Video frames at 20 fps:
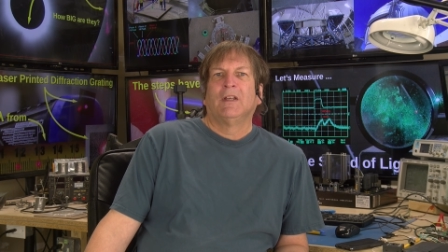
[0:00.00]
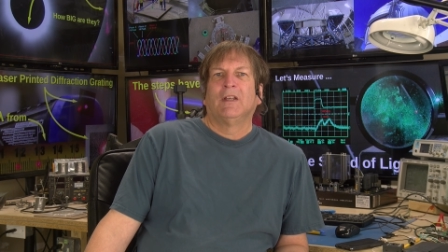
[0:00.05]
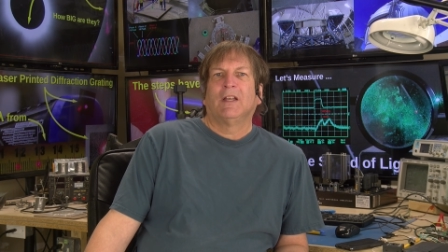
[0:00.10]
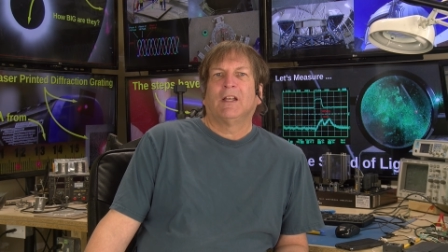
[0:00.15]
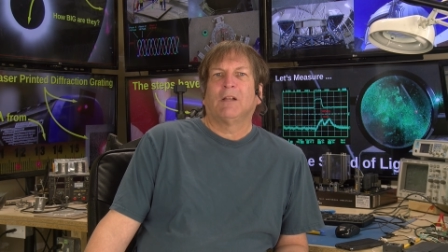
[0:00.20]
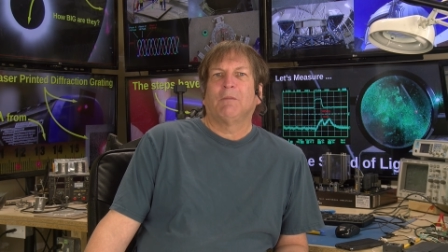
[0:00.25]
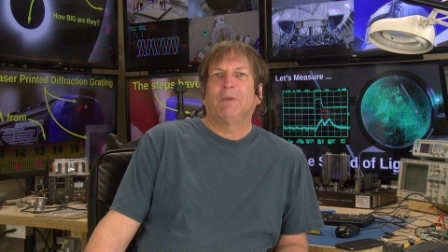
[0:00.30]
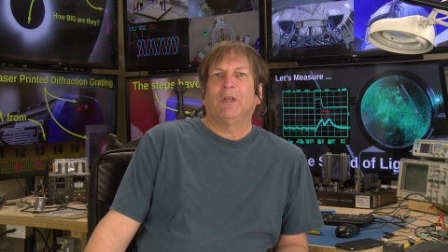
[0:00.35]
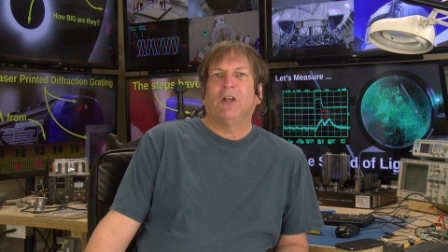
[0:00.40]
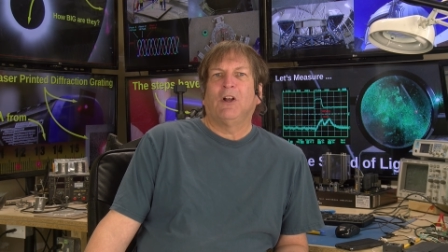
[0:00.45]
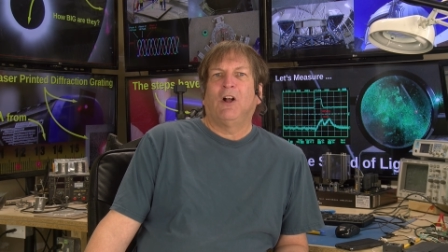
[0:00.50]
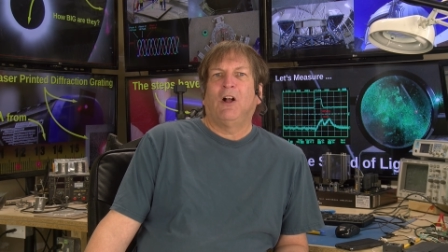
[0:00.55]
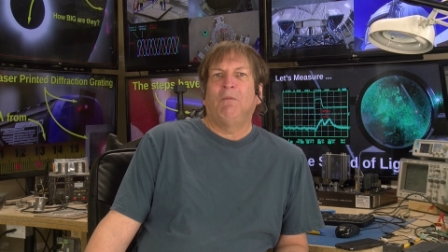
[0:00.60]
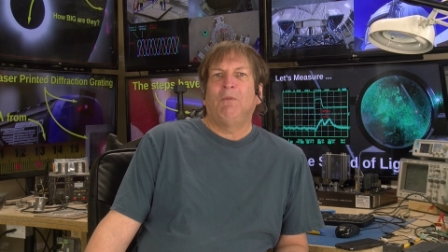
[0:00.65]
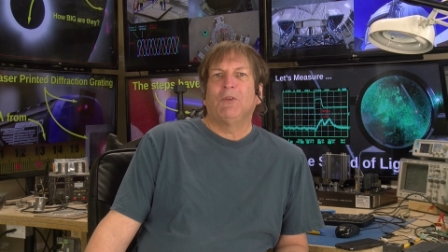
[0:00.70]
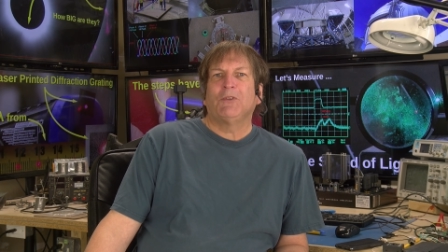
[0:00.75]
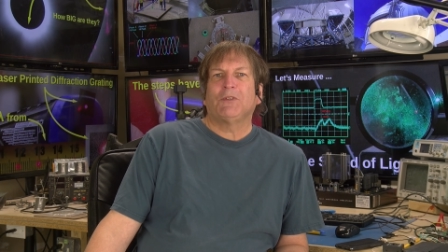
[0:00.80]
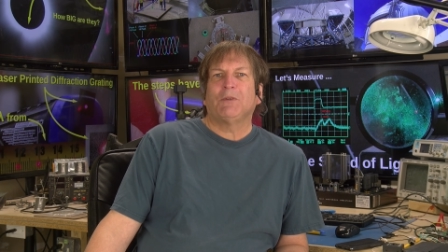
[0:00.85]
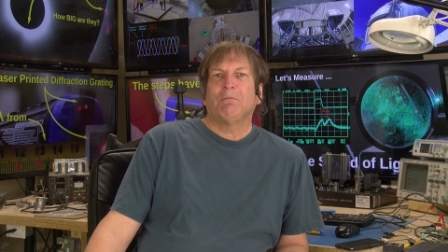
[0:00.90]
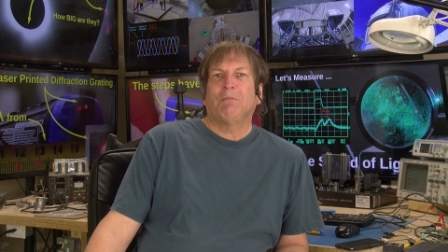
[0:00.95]
It'll be
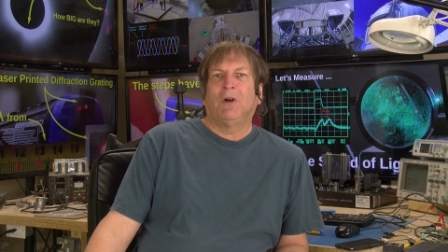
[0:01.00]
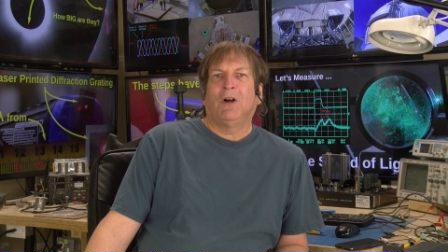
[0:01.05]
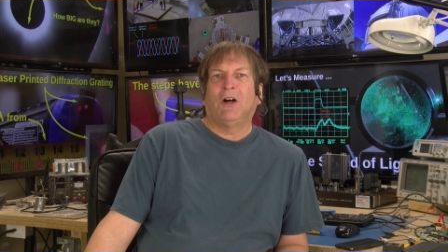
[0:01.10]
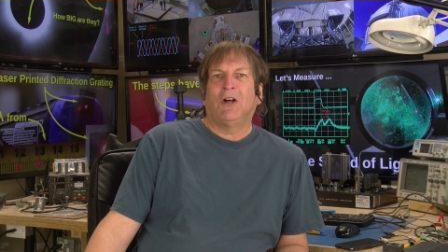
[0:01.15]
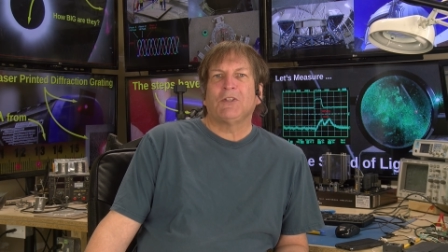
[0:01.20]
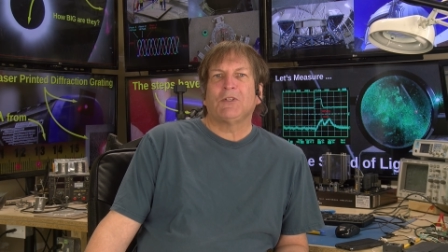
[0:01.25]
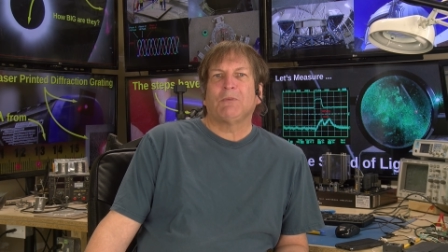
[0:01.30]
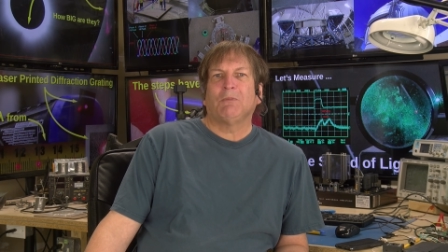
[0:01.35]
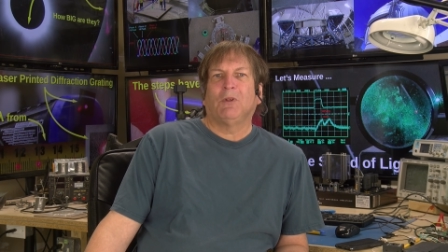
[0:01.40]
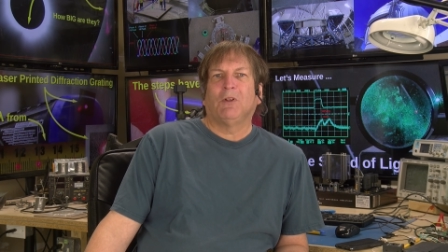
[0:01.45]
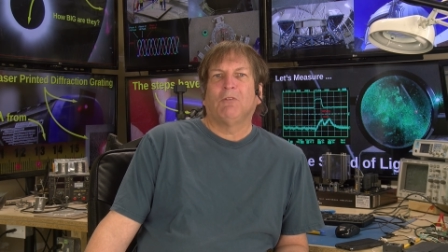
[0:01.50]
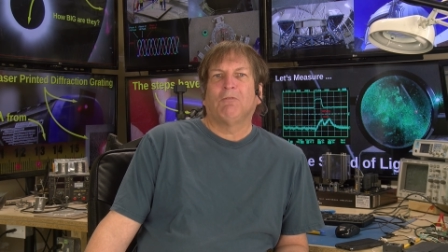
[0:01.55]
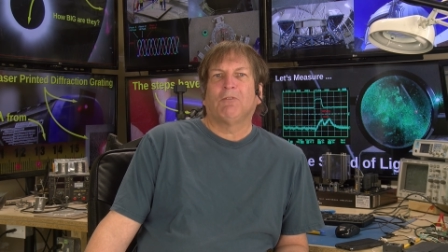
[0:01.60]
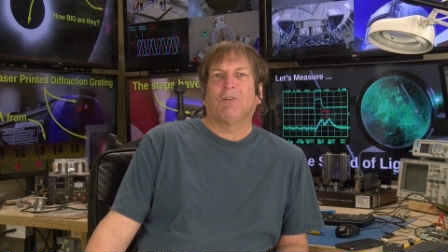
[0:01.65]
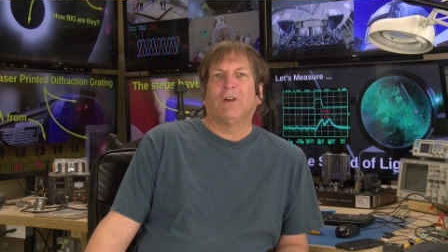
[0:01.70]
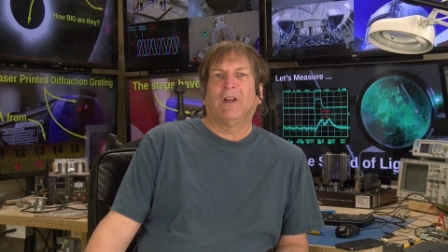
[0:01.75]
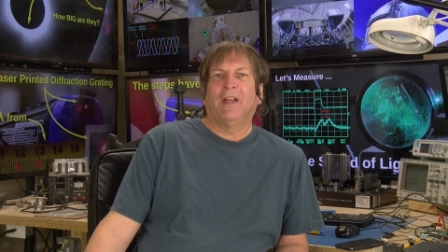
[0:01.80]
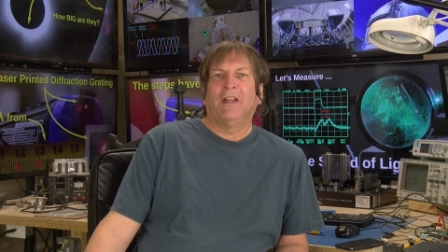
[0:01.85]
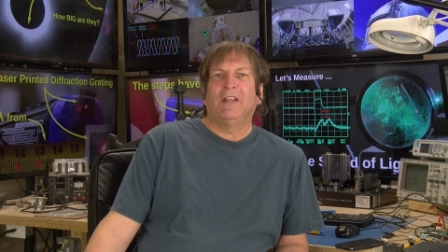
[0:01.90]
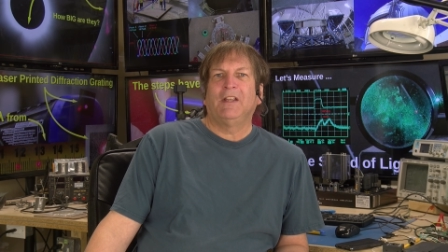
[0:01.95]
almost impossible
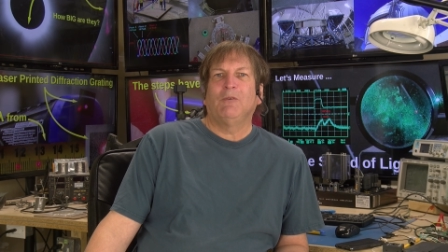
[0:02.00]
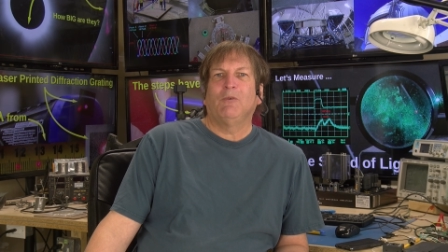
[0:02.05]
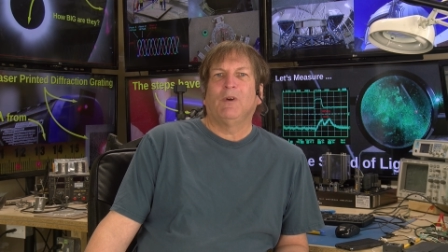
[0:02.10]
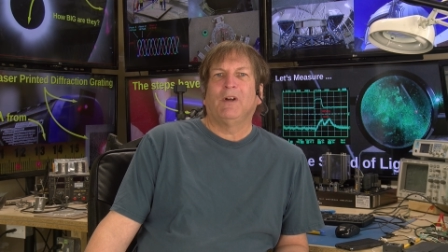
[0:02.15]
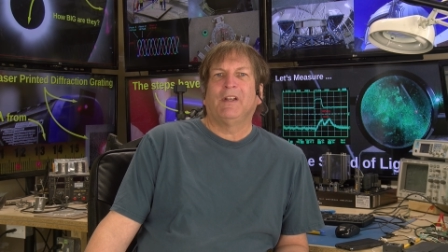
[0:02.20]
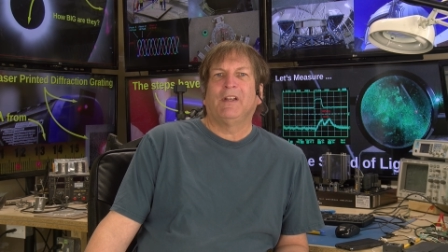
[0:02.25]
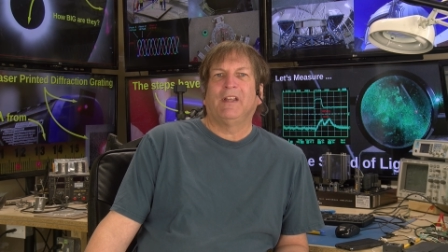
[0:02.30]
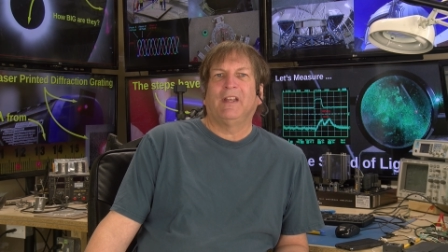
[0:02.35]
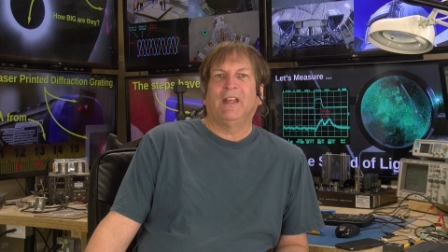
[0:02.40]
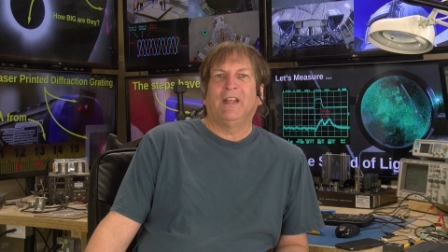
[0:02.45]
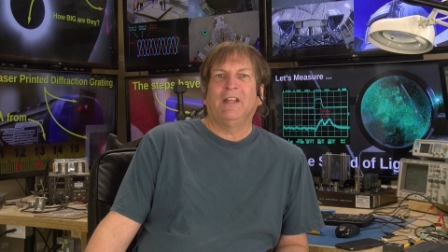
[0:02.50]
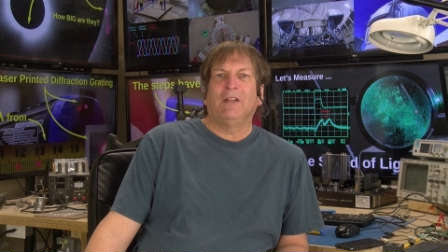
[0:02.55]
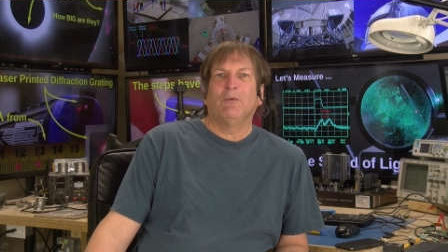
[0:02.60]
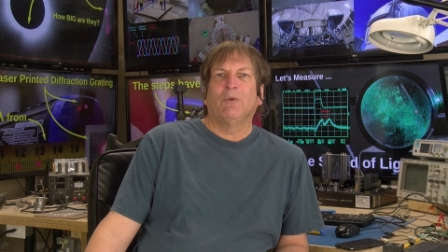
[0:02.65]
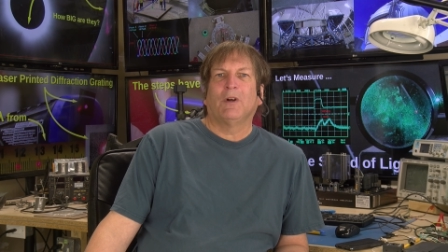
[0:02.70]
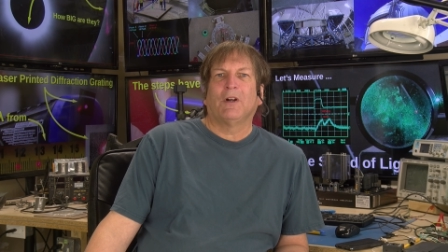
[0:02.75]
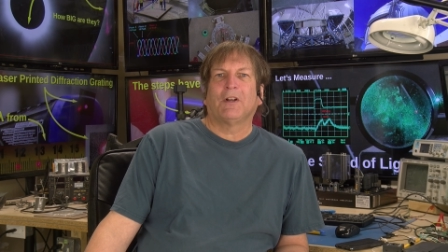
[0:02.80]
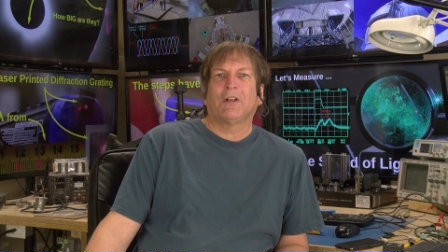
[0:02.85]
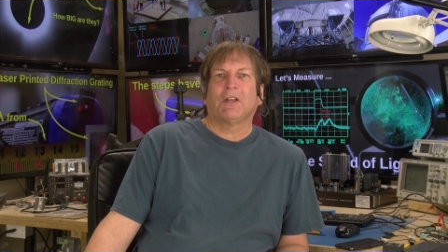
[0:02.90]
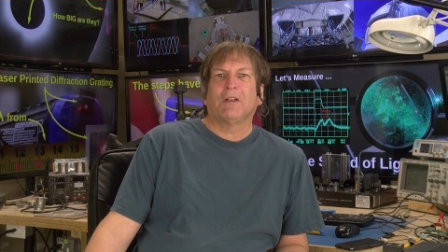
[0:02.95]
for anyone
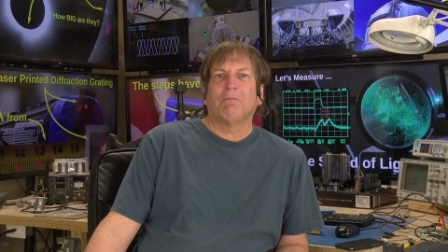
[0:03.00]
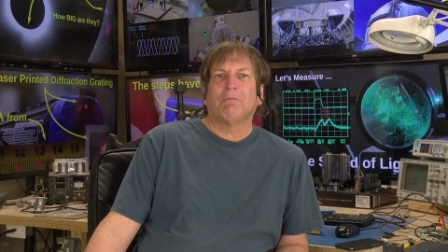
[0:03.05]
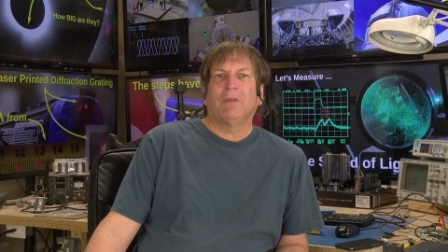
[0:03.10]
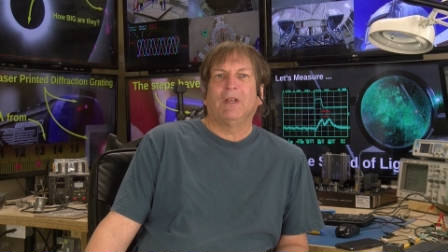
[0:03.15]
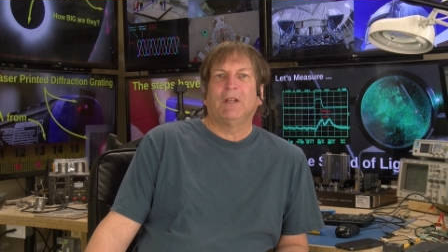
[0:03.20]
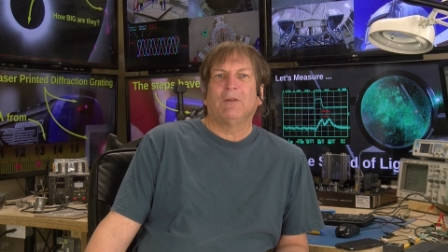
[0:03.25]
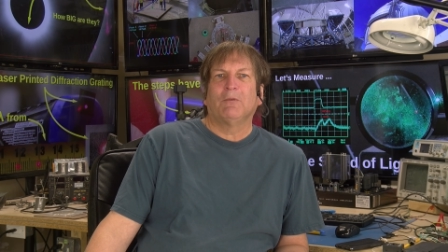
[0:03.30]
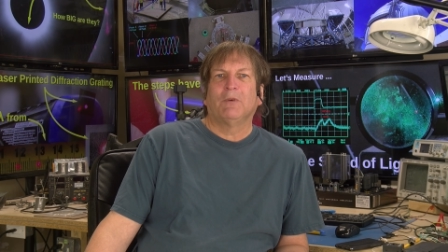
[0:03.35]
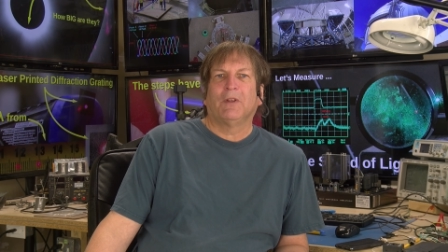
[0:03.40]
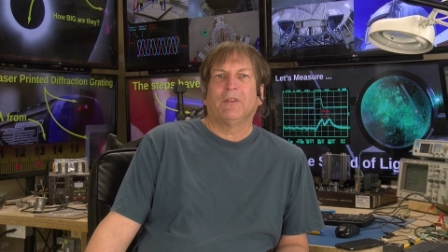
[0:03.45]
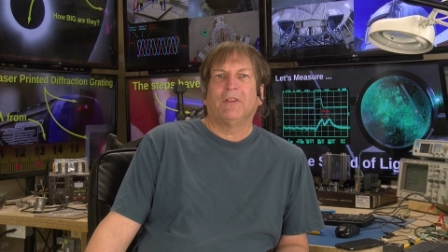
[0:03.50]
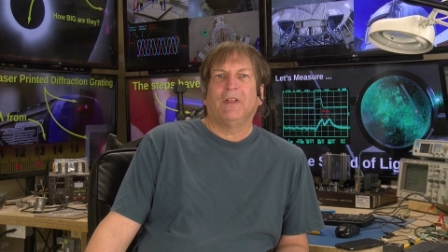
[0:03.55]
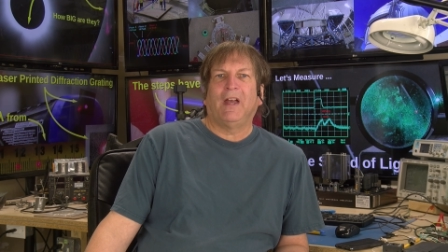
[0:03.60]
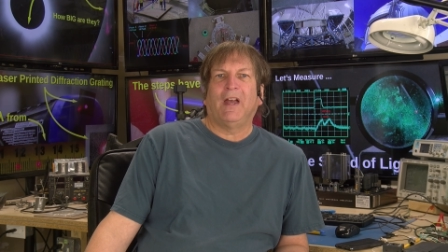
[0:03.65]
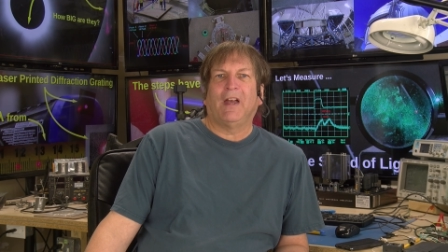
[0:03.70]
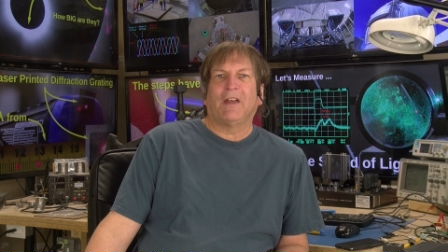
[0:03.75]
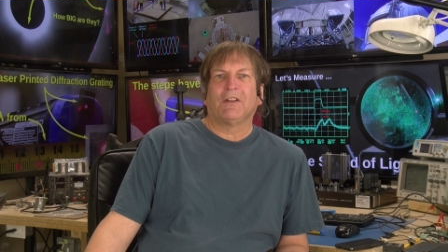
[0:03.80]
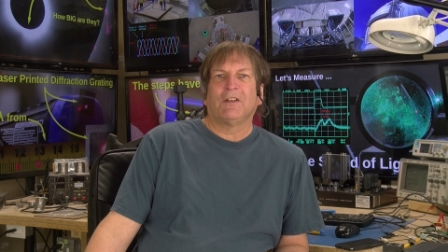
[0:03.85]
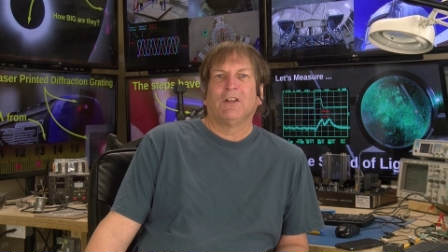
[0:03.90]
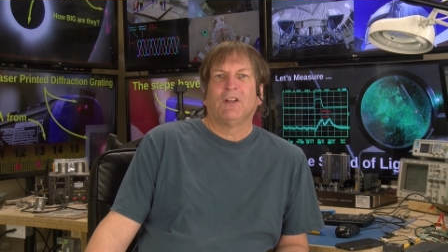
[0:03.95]
anywhere to compete with
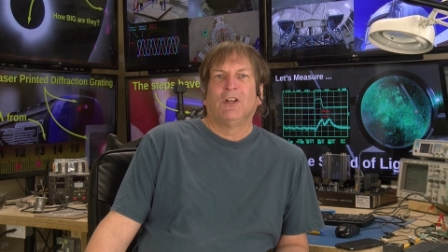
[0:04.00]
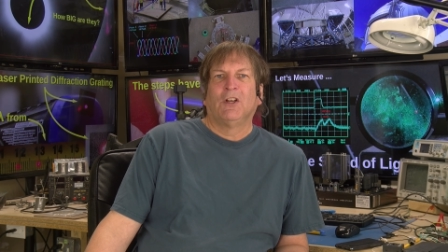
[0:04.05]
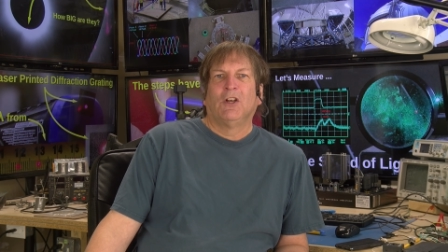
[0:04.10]
that.